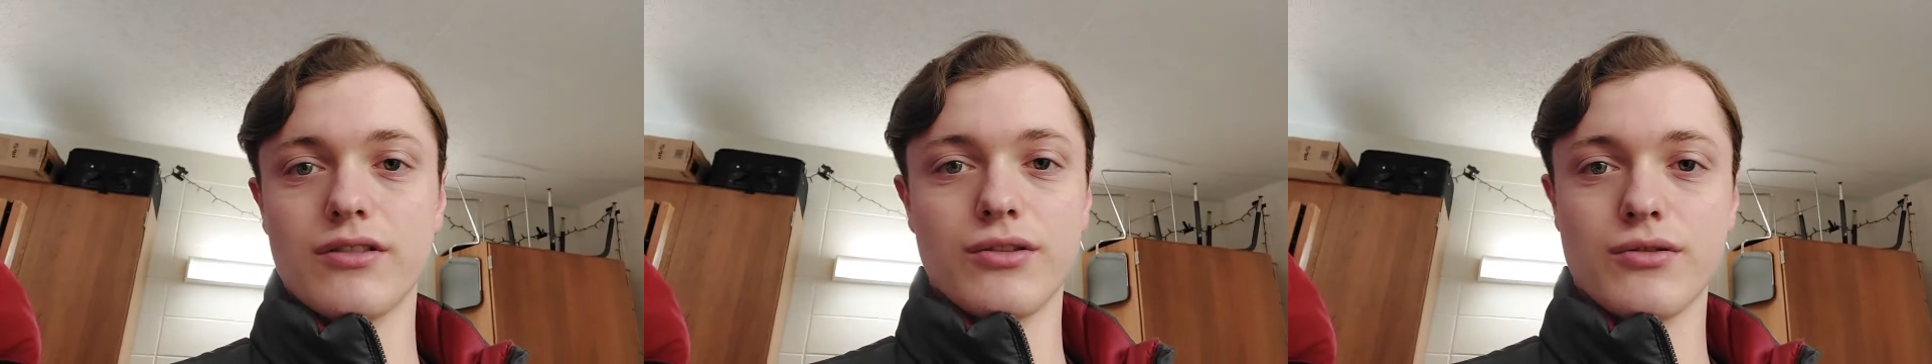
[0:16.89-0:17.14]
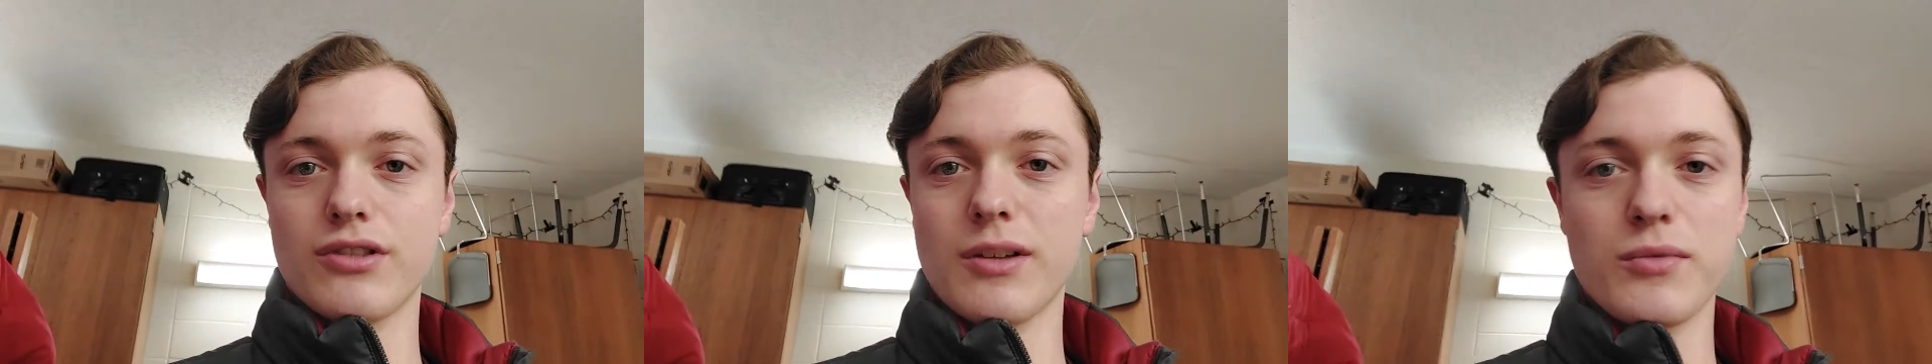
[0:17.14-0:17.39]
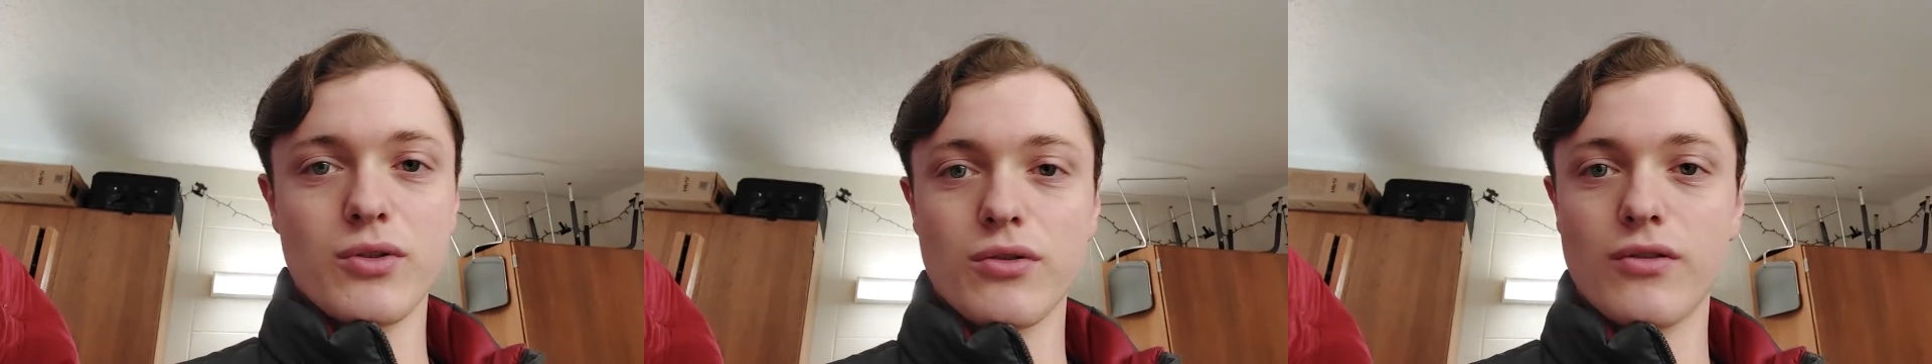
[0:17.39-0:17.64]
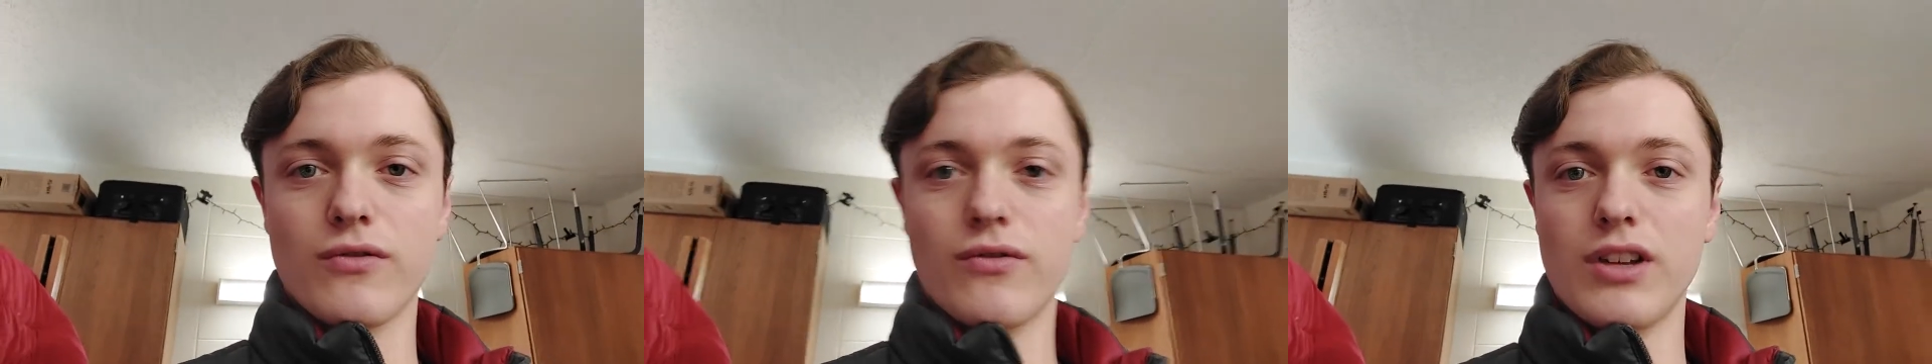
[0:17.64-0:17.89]
there's some sort
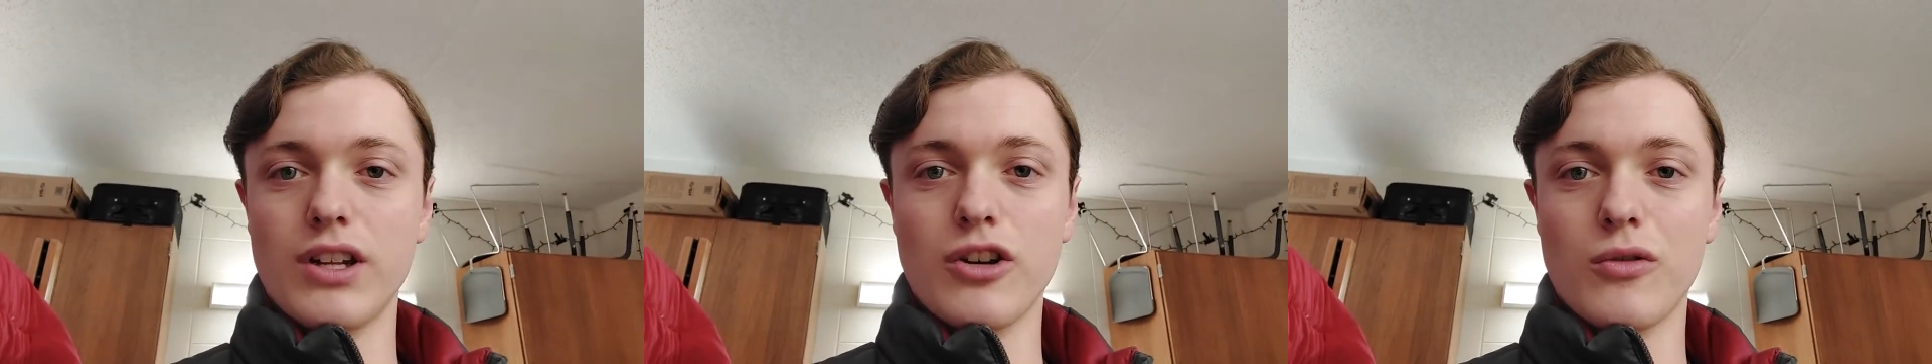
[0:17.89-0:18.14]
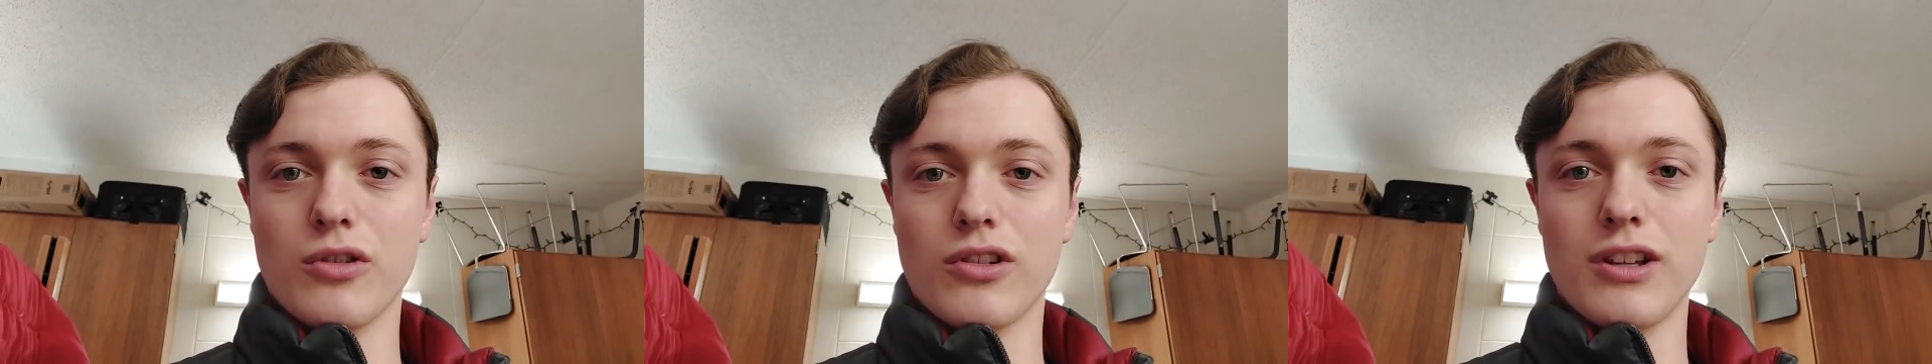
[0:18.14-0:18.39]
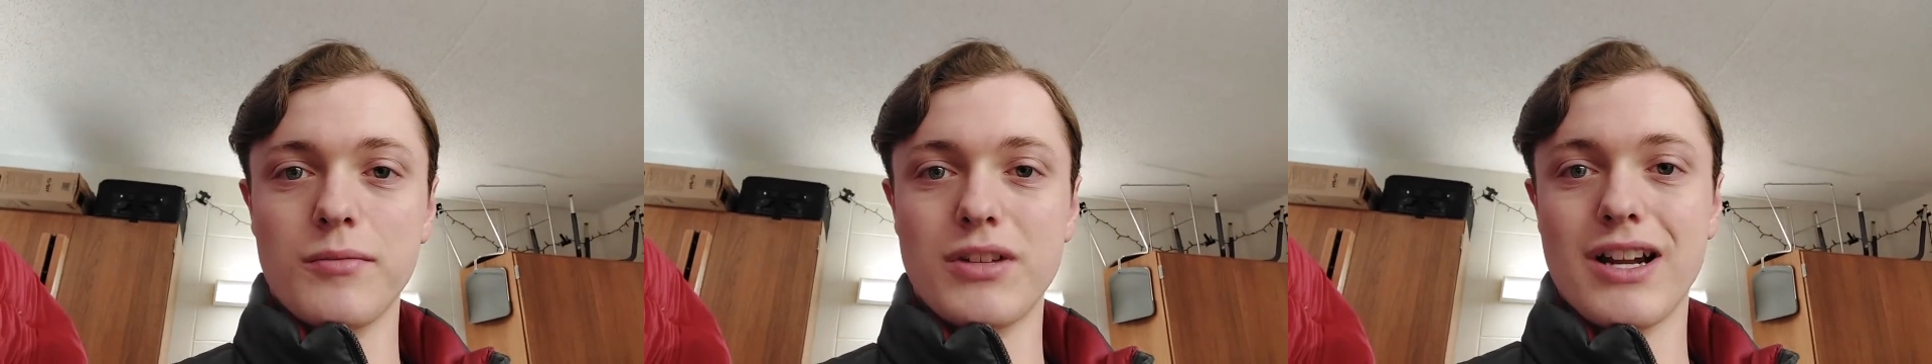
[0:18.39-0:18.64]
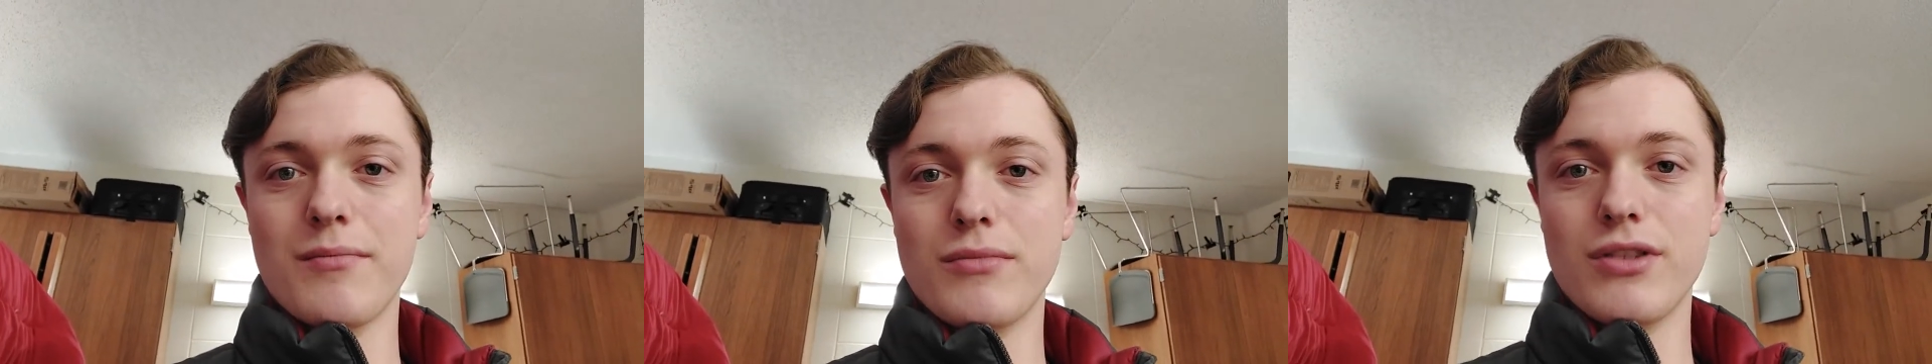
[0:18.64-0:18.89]
of video or clip that I'm